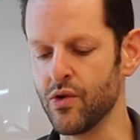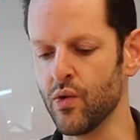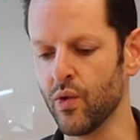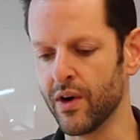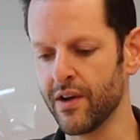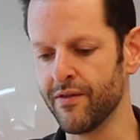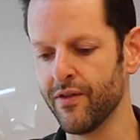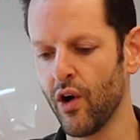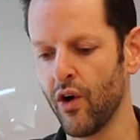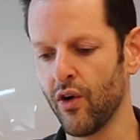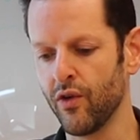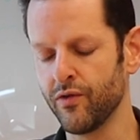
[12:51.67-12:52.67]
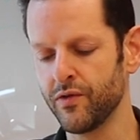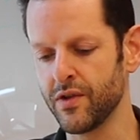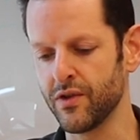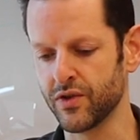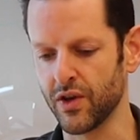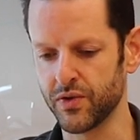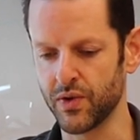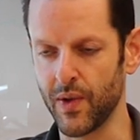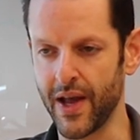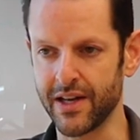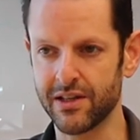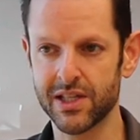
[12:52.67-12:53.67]
who are involved involved, there's also
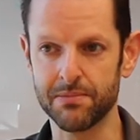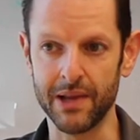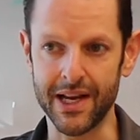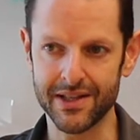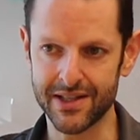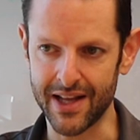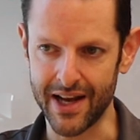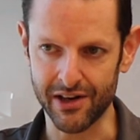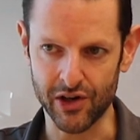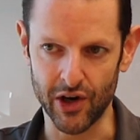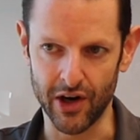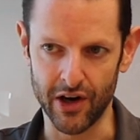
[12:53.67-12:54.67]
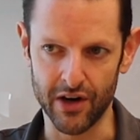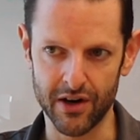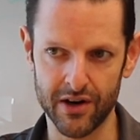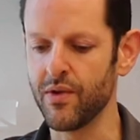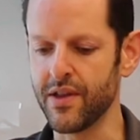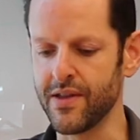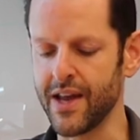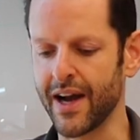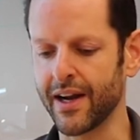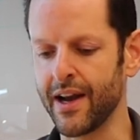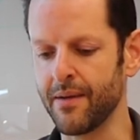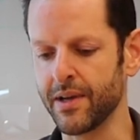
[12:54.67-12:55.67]
like splits that occur within the
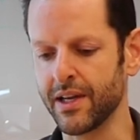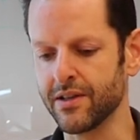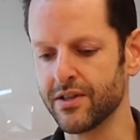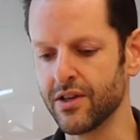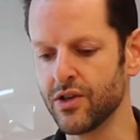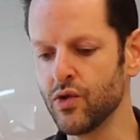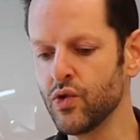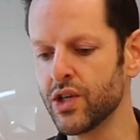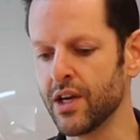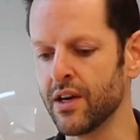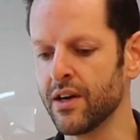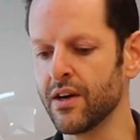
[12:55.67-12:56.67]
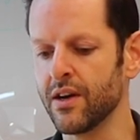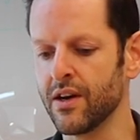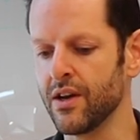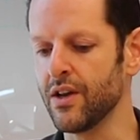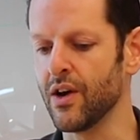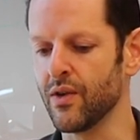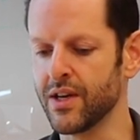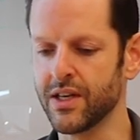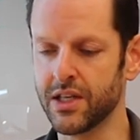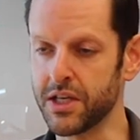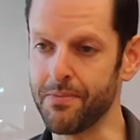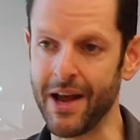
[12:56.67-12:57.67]
academic institution. You know, and
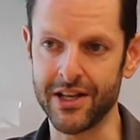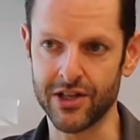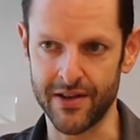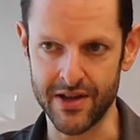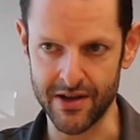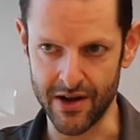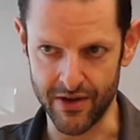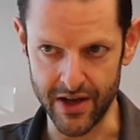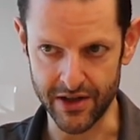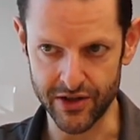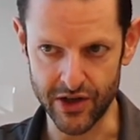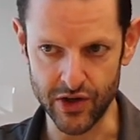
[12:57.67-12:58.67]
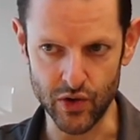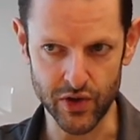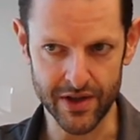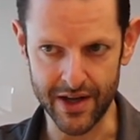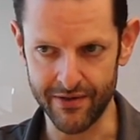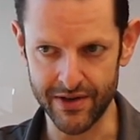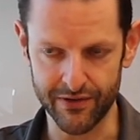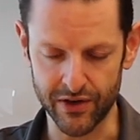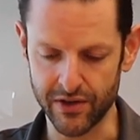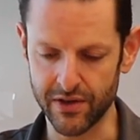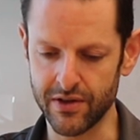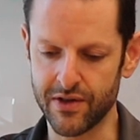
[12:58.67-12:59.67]
it depends on, on the institution. They have
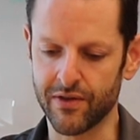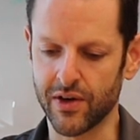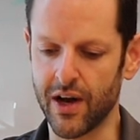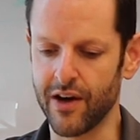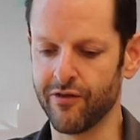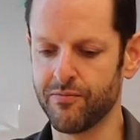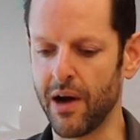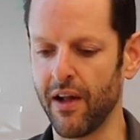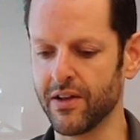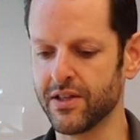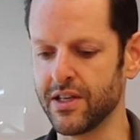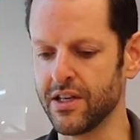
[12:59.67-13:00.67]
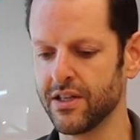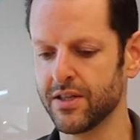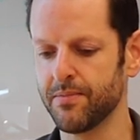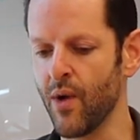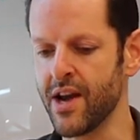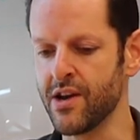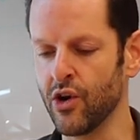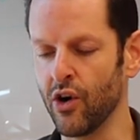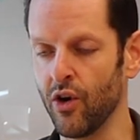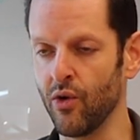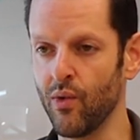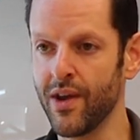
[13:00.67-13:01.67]
different different kind of policies. When
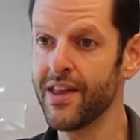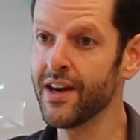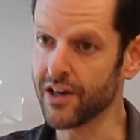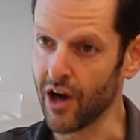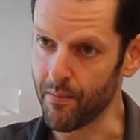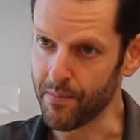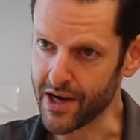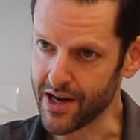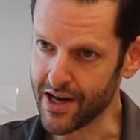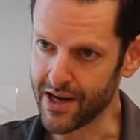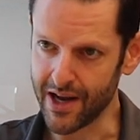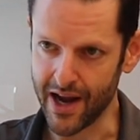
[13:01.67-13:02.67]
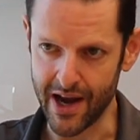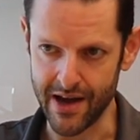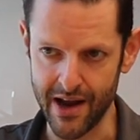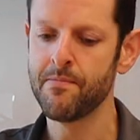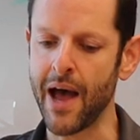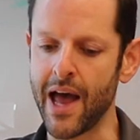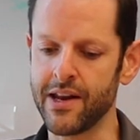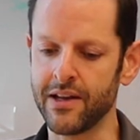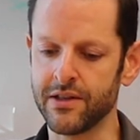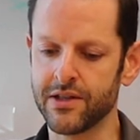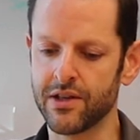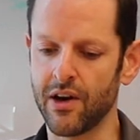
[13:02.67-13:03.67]
you're within a company and
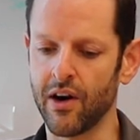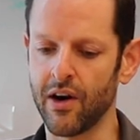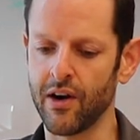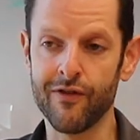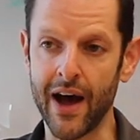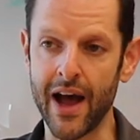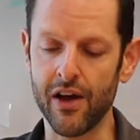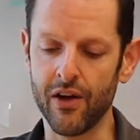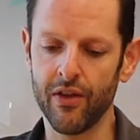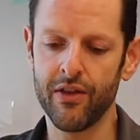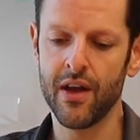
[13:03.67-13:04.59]
patents are filed,